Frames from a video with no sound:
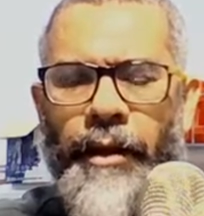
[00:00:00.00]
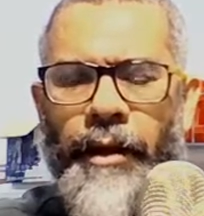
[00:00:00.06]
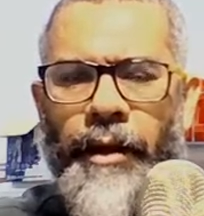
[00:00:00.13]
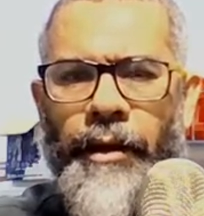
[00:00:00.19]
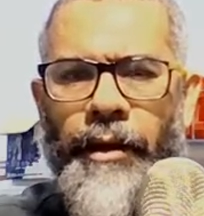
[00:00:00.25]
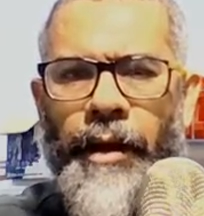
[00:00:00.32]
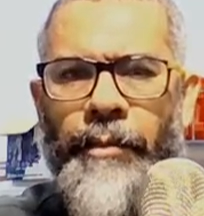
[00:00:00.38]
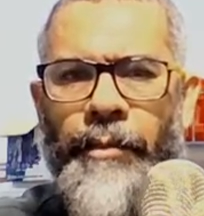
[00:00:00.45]

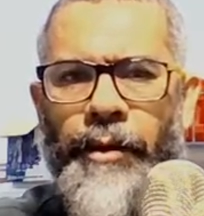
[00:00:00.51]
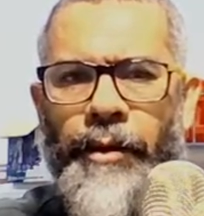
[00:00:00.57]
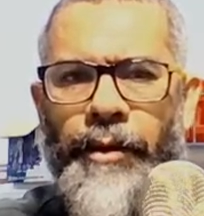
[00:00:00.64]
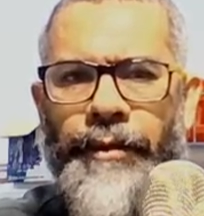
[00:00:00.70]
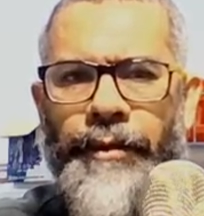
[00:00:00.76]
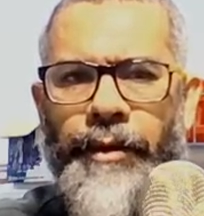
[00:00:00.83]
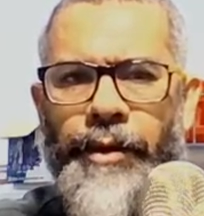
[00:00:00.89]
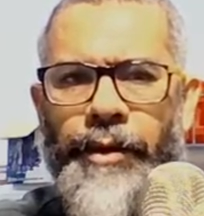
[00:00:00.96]
and the amount
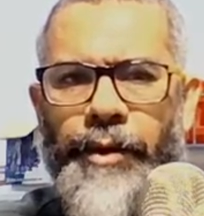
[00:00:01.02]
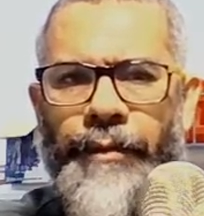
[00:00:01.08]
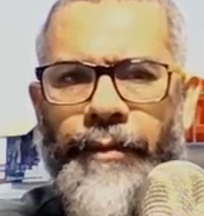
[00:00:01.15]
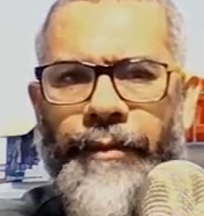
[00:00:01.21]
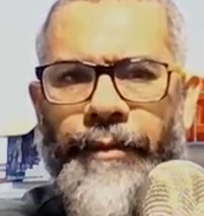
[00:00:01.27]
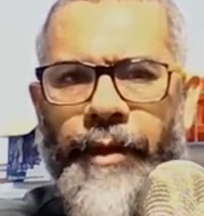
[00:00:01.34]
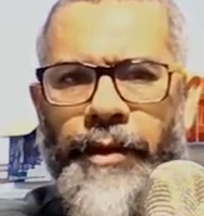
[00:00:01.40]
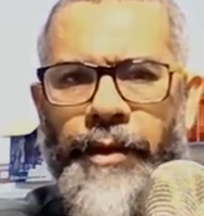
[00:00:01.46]
of energy
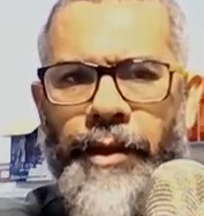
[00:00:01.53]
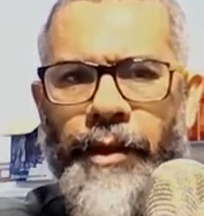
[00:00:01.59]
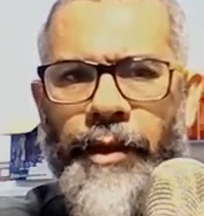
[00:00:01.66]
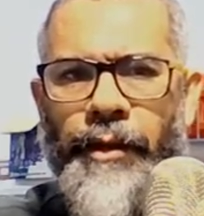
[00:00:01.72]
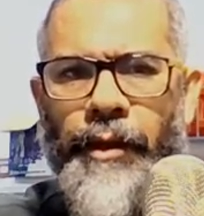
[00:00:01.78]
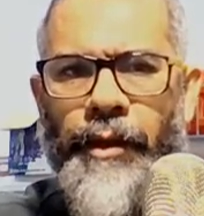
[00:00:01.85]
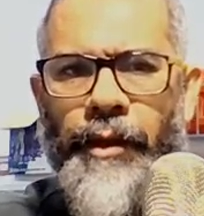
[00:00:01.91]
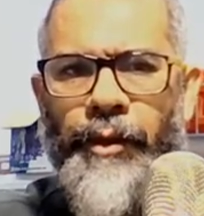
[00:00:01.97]
of one
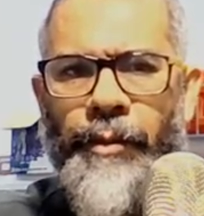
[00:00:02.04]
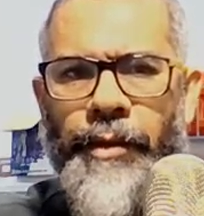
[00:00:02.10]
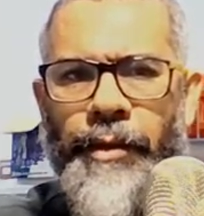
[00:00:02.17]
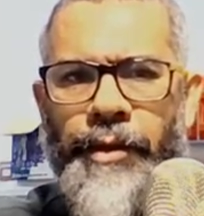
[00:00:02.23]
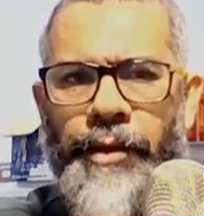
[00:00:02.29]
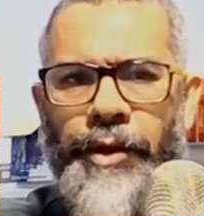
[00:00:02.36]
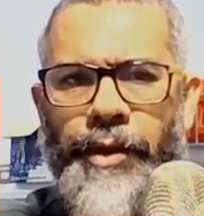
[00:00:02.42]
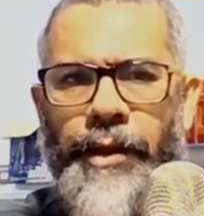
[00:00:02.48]
single atom
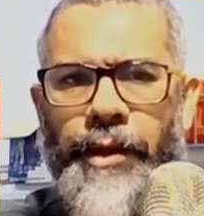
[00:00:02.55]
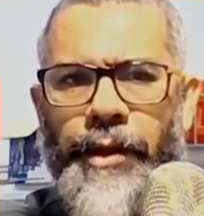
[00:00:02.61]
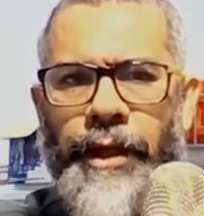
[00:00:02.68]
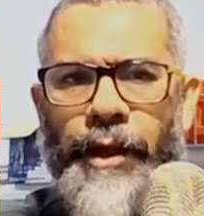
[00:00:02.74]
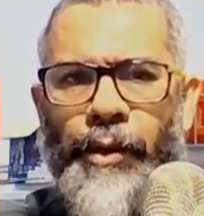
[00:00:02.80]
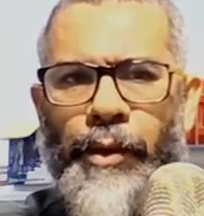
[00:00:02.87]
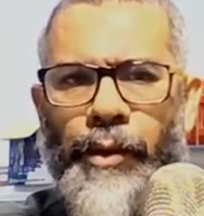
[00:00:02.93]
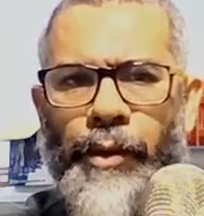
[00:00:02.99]
is just
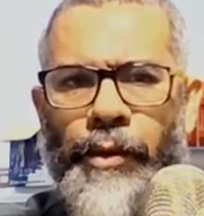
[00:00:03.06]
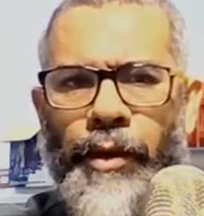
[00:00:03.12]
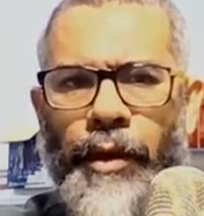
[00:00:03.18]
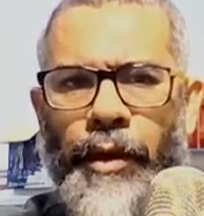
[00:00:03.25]
equal